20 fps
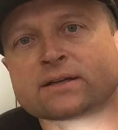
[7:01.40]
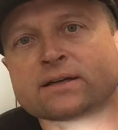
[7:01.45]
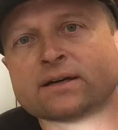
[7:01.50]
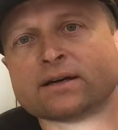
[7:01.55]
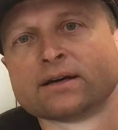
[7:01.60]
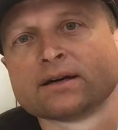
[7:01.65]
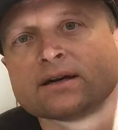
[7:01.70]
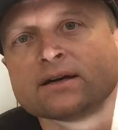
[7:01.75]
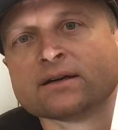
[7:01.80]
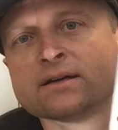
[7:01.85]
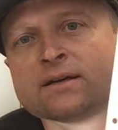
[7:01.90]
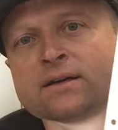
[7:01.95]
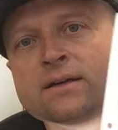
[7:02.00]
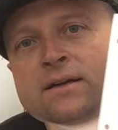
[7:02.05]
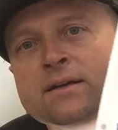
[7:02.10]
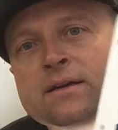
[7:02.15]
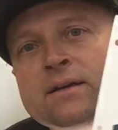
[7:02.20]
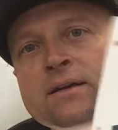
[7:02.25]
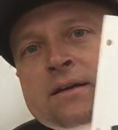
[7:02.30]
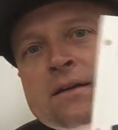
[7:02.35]
car.
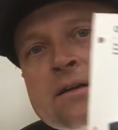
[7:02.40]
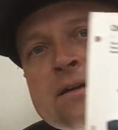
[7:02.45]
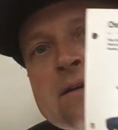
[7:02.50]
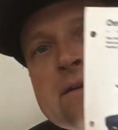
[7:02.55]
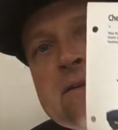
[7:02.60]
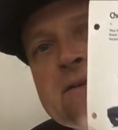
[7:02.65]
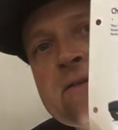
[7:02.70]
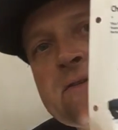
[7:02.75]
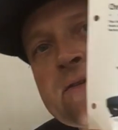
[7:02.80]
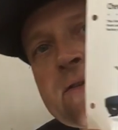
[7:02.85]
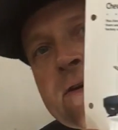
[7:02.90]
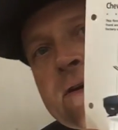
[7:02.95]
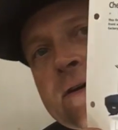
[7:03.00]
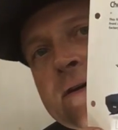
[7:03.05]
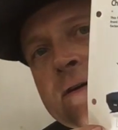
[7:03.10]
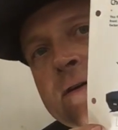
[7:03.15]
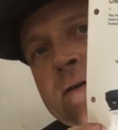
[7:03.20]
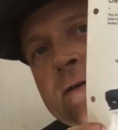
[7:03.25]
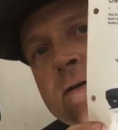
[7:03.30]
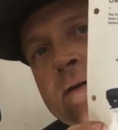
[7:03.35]

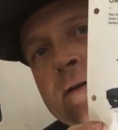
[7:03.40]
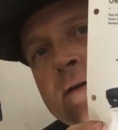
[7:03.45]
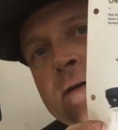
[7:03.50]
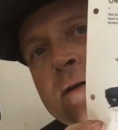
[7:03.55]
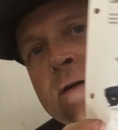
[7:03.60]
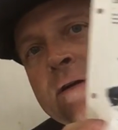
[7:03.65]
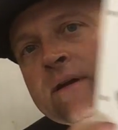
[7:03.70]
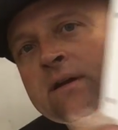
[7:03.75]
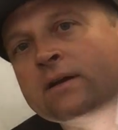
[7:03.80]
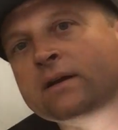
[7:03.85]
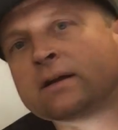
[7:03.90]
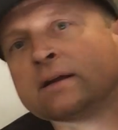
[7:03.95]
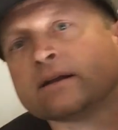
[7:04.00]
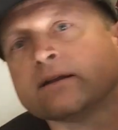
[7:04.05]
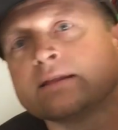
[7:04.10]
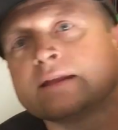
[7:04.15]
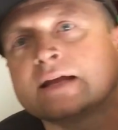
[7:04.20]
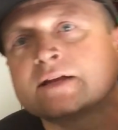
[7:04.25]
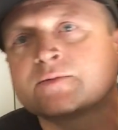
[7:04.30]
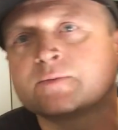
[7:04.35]
So
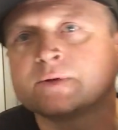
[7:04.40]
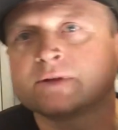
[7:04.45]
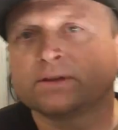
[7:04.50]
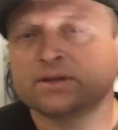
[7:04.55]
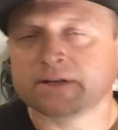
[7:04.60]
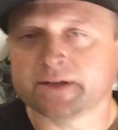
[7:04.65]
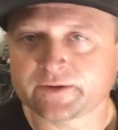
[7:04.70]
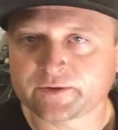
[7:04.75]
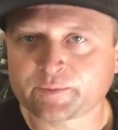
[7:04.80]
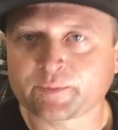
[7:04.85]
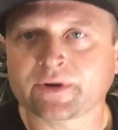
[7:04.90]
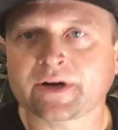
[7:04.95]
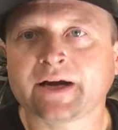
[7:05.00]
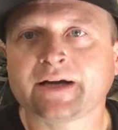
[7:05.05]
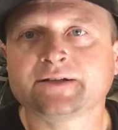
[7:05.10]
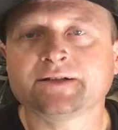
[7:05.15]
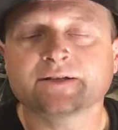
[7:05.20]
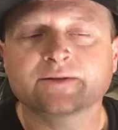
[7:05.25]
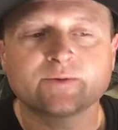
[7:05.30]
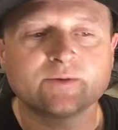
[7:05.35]
that's what this
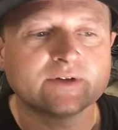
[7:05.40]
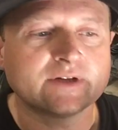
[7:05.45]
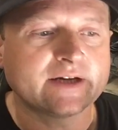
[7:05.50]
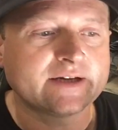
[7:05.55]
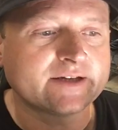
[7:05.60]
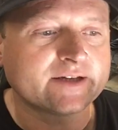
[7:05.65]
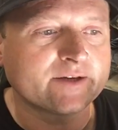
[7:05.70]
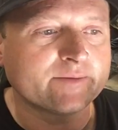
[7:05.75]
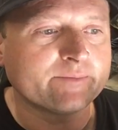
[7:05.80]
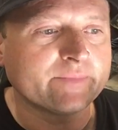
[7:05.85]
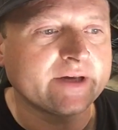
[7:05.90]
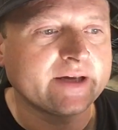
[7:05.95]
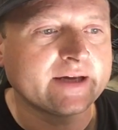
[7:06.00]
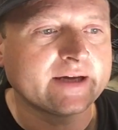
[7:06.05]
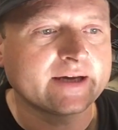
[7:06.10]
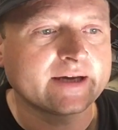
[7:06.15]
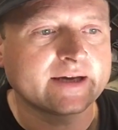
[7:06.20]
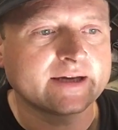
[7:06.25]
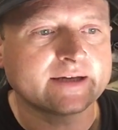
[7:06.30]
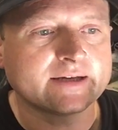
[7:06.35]
project will end up
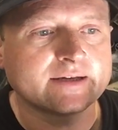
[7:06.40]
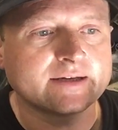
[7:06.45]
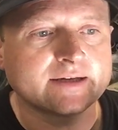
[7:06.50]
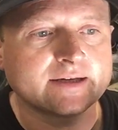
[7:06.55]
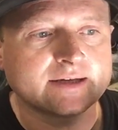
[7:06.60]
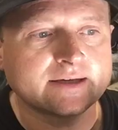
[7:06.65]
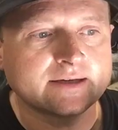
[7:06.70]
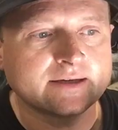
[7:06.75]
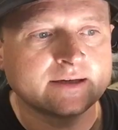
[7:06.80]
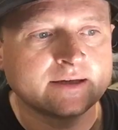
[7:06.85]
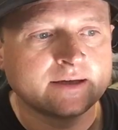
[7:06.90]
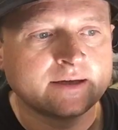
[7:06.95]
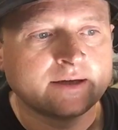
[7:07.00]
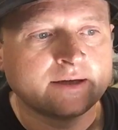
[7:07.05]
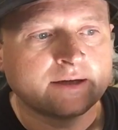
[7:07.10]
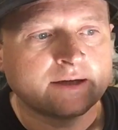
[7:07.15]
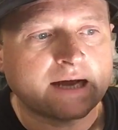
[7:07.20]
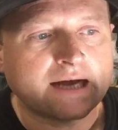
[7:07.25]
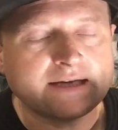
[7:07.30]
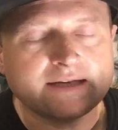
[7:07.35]
being. And
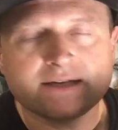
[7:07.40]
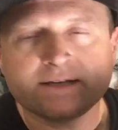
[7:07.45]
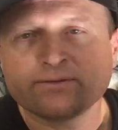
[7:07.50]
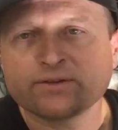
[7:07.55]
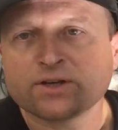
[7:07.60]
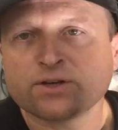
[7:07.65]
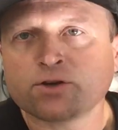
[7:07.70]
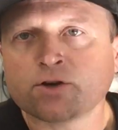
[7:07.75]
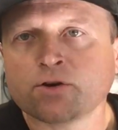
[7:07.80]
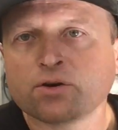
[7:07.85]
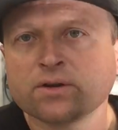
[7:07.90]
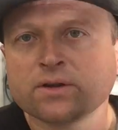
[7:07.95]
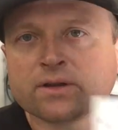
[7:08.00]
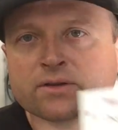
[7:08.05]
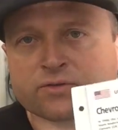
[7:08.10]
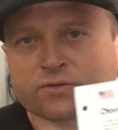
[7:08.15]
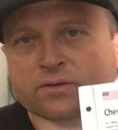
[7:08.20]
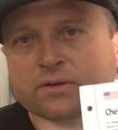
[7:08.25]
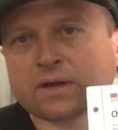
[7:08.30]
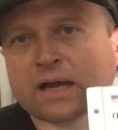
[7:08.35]
I didn't even know
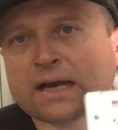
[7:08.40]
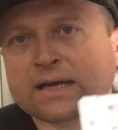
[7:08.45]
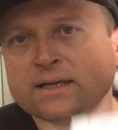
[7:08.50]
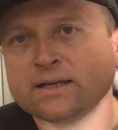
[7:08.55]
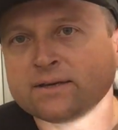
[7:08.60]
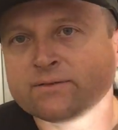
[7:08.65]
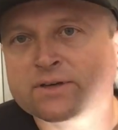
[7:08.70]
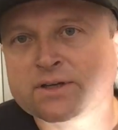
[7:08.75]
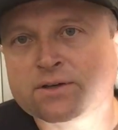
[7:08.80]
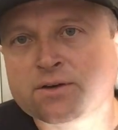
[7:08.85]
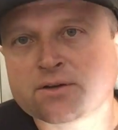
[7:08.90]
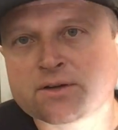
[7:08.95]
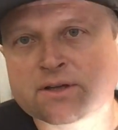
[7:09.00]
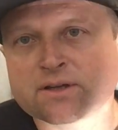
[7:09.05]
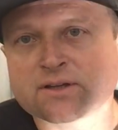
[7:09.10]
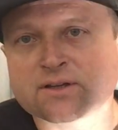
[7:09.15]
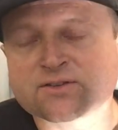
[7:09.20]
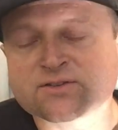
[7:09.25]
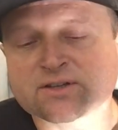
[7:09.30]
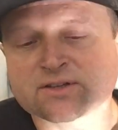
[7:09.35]

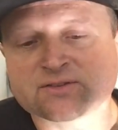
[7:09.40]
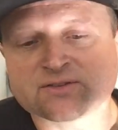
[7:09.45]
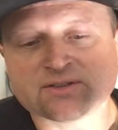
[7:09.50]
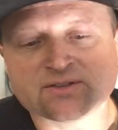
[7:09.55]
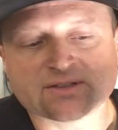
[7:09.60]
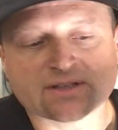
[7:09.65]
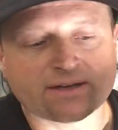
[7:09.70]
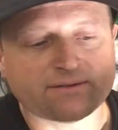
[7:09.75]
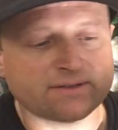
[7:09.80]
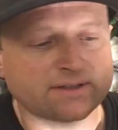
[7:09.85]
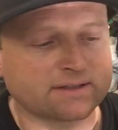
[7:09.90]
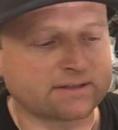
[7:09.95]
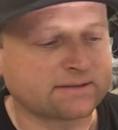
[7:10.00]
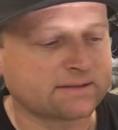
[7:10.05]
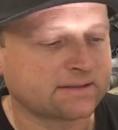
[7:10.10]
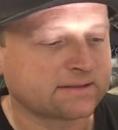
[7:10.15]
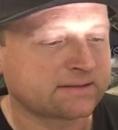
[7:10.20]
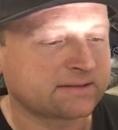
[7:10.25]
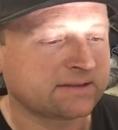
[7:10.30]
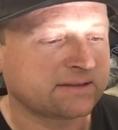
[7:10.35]
that the 67
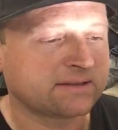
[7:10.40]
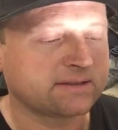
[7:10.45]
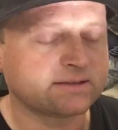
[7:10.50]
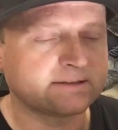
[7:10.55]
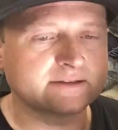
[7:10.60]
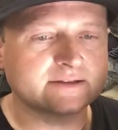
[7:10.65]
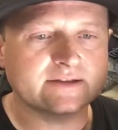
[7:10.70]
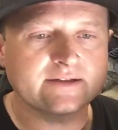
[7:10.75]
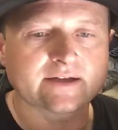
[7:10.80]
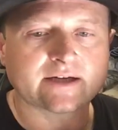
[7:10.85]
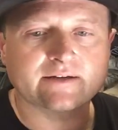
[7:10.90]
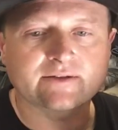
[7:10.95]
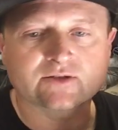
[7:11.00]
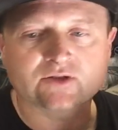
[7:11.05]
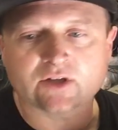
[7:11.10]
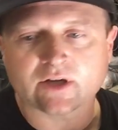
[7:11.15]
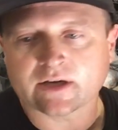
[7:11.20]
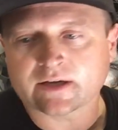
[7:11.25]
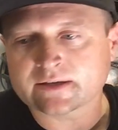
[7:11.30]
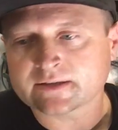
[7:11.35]
existed until I was
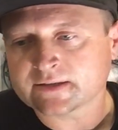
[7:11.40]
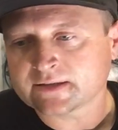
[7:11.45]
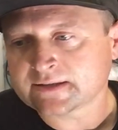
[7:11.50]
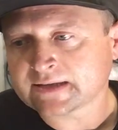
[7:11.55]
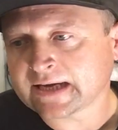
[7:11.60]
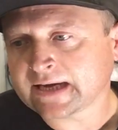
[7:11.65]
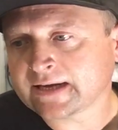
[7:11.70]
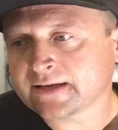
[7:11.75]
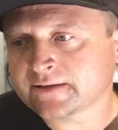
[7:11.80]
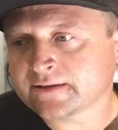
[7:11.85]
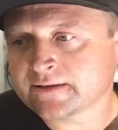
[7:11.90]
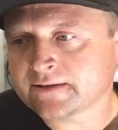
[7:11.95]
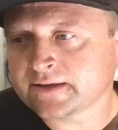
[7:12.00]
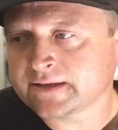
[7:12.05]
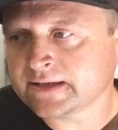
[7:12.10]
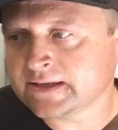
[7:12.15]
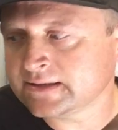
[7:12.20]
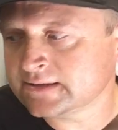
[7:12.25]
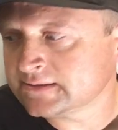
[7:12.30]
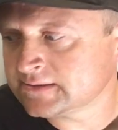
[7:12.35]
talking to Tyler,
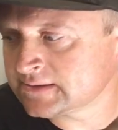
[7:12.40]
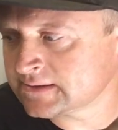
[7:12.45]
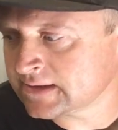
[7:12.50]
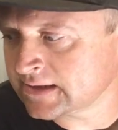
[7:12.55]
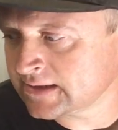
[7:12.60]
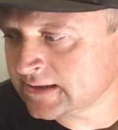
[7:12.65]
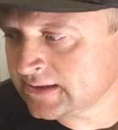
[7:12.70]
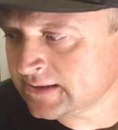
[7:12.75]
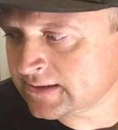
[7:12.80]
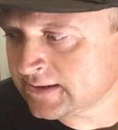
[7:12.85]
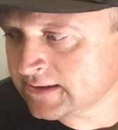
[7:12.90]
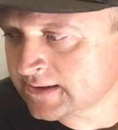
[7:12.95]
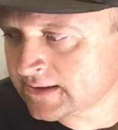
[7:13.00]
and he said